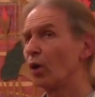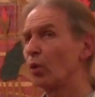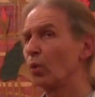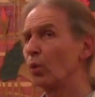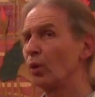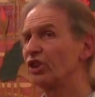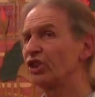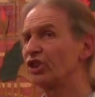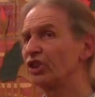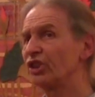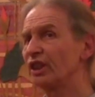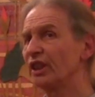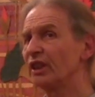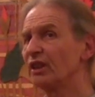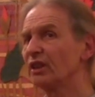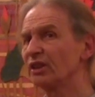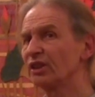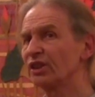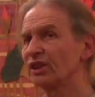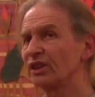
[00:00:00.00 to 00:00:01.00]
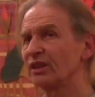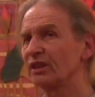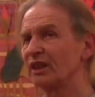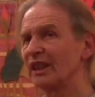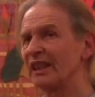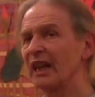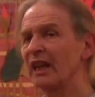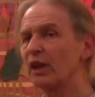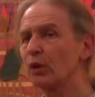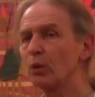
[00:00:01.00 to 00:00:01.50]
which didn't
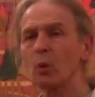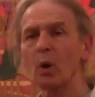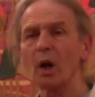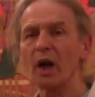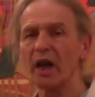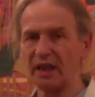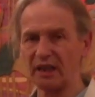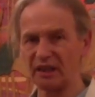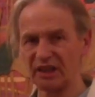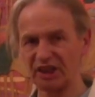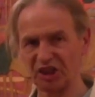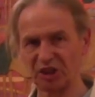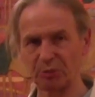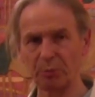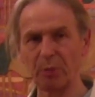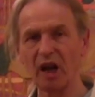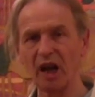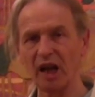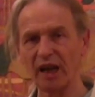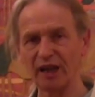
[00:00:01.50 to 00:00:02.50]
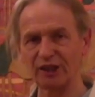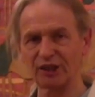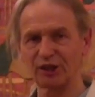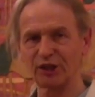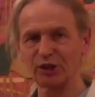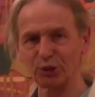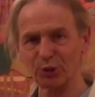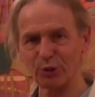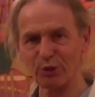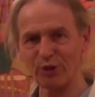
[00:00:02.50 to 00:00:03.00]
in any way despise
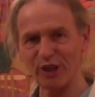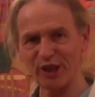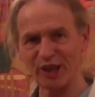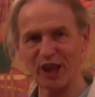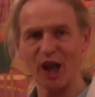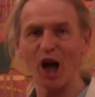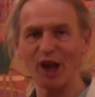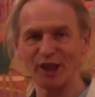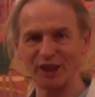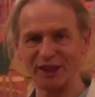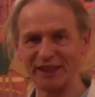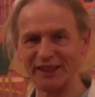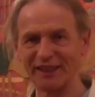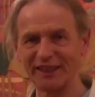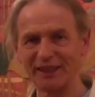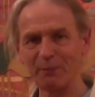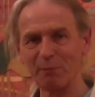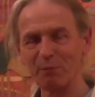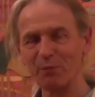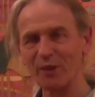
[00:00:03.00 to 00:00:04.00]
the sort of thing that I did,